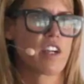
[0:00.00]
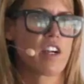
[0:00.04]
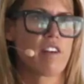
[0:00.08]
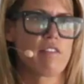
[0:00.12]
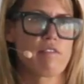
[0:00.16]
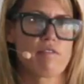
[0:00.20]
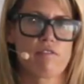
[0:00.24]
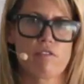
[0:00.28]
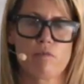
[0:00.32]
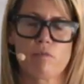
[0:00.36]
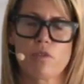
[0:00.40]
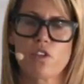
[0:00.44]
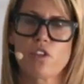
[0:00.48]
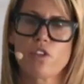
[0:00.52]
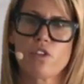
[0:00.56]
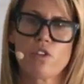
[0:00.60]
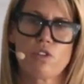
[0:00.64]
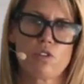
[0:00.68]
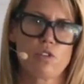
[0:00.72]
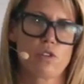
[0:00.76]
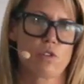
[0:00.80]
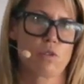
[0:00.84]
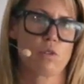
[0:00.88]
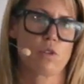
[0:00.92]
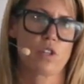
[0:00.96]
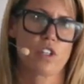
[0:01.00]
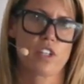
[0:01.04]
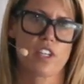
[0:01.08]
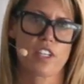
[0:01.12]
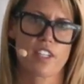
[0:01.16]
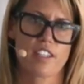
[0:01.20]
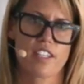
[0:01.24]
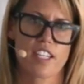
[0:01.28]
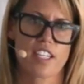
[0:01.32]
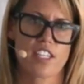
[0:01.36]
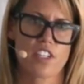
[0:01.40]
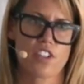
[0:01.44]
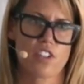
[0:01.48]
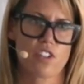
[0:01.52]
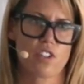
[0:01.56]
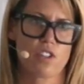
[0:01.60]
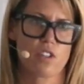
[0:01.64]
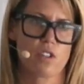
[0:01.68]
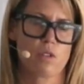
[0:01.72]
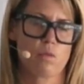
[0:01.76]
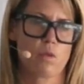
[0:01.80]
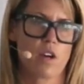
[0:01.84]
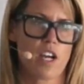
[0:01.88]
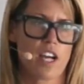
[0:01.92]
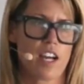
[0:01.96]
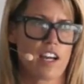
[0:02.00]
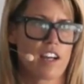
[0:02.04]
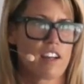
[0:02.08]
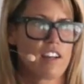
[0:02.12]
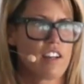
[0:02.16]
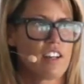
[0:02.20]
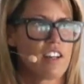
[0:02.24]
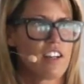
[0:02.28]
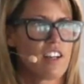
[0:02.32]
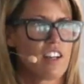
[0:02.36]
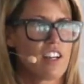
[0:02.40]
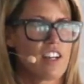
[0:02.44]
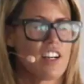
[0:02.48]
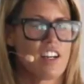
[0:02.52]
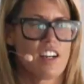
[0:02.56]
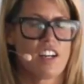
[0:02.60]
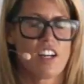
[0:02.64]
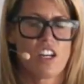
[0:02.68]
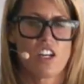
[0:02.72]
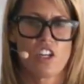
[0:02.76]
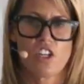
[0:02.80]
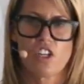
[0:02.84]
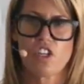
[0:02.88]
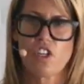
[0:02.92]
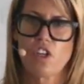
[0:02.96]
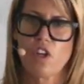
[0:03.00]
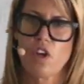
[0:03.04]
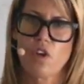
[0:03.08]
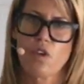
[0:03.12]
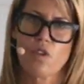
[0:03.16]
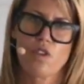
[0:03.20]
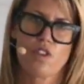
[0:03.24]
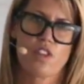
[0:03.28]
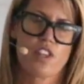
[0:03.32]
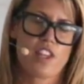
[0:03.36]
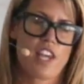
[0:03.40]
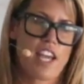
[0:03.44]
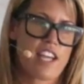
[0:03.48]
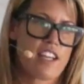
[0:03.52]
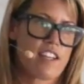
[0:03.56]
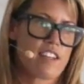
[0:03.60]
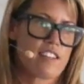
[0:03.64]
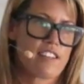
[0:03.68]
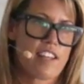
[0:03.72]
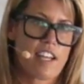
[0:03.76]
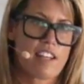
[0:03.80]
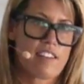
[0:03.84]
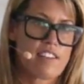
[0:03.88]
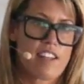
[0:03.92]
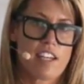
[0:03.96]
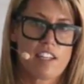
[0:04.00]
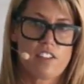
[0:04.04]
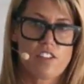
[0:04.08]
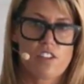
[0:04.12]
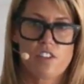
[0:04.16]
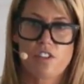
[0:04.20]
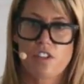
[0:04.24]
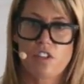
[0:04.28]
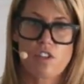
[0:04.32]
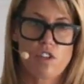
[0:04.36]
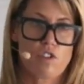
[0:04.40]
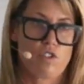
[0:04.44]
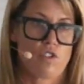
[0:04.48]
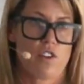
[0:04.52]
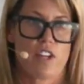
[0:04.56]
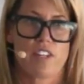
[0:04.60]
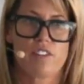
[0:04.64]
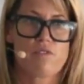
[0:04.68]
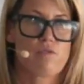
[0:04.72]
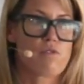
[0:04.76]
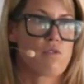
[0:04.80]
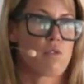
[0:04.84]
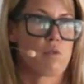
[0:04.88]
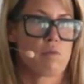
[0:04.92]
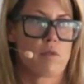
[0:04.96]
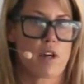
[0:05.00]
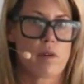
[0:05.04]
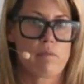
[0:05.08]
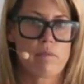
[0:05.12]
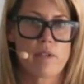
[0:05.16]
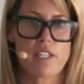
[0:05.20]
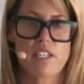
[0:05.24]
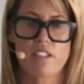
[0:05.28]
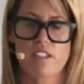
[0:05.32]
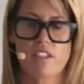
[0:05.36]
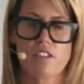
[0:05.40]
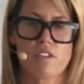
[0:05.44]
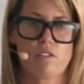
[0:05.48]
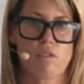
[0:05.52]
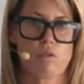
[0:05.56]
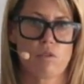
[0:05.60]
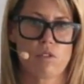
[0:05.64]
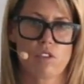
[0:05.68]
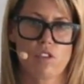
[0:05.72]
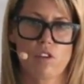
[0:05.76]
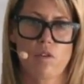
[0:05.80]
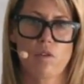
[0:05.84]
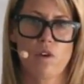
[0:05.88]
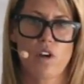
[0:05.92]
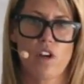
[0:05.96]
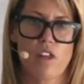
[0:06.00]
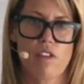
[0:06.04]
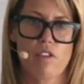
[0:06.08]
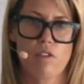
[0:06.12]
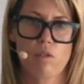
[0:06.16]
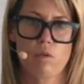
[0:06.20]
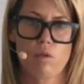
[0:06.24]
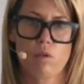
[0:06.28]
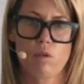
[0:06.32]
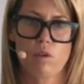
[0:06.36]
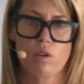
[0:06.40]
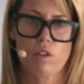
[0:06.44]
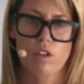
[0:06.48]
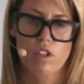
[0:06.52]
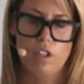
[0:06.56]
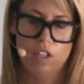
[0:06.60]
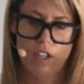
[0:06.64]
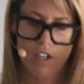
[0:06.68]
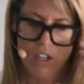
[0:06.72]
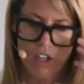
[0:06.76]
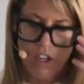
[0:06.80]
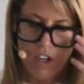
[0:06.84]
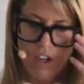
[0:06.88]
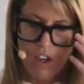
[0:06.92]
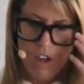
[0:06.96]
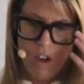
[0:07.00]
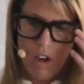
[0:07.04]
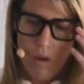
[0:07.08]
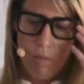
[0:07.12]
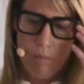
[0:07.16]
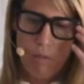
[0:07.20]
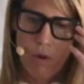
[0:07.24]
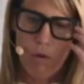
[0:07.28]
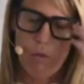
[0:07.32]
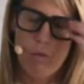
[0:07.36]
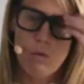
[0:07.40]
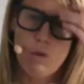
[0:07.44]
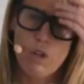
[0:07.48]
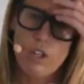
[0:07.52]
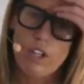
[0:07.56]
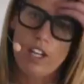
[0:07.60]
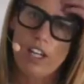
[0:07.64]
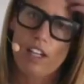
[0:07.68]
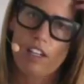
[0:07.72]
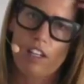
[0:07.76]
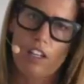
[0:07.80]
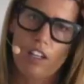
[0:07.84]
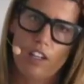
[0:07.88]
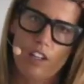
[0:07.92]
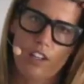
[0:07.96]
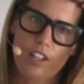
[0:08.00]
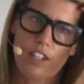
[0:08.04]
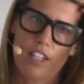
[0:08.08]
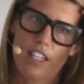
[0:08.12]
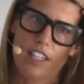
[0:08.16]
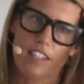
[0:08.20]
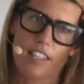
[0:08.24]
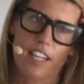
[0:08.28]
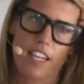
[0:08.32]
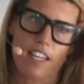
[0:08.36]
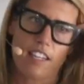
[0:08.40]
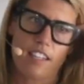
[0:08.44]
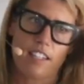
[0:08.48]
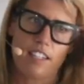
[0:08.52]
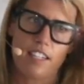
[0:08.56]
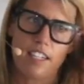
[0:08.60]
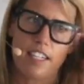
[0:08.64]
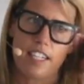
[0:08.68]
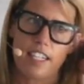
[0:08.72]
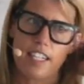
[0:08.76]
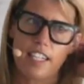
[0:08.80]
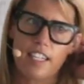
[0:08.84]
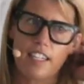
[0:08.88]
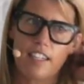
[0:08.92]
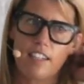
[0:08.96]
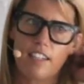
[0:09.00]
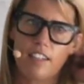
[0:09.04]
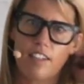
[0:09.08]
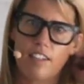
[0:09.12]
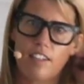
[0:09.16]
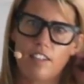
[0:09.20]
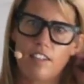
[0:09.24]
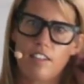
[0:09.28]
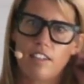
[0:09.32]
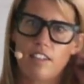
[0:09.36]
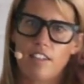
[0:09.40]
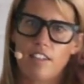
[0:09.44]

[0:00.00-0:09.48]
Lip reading: They've come from huge organizations where, you know, they're just going to transform our business, or so I thought. But what I learned is actually,